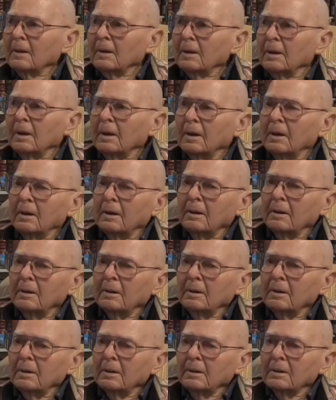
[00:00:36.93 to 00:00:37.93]
uh,
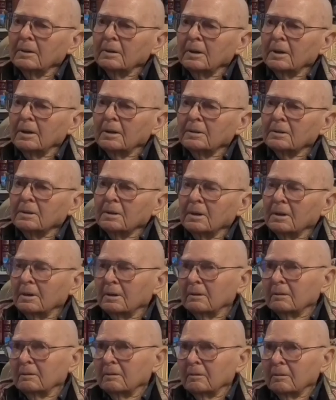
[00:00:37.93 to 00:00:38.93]
that
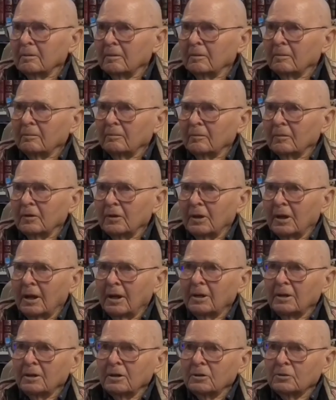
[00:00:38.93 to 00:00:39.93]
uh,
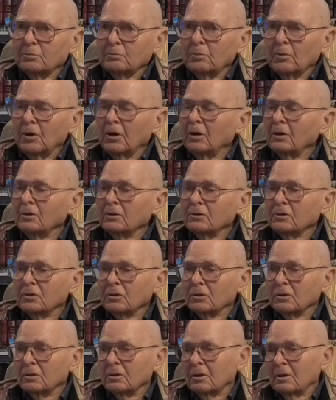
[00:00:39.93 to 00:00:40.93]
had
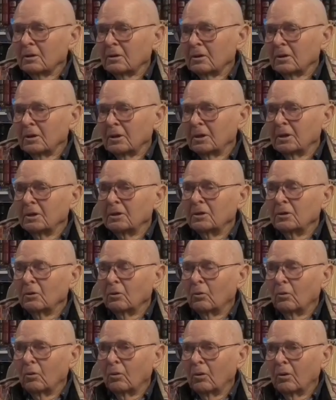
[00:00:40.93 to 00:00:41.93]
experiences in the
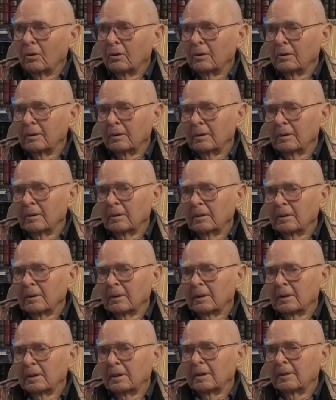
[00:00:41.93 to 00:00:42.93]
war,
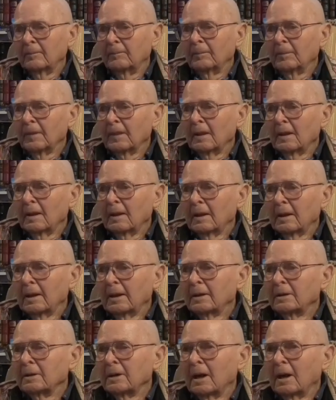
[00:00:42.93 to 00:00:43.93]
uh,
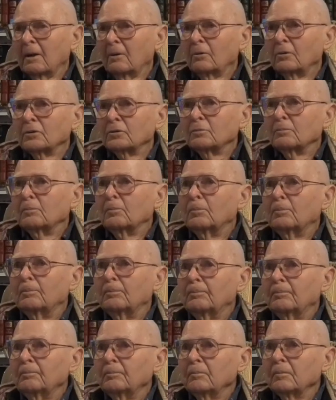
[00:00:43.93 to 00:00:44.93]
and I was
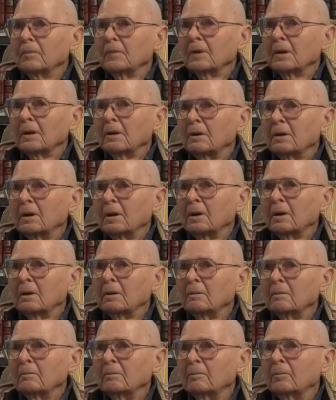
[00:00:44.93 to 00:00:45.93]
uh,
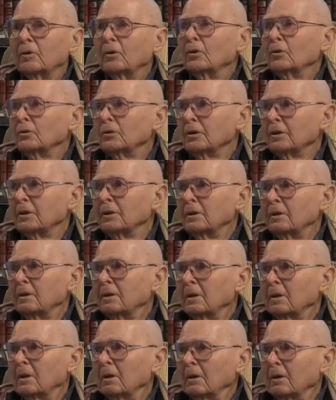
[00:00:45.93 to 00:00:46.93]
booted
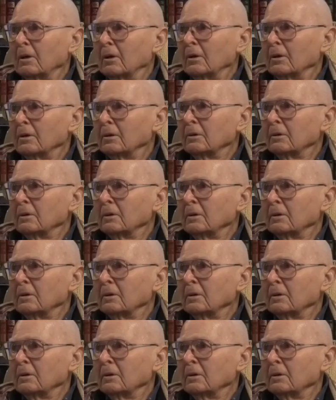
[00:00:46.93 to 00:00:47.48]
or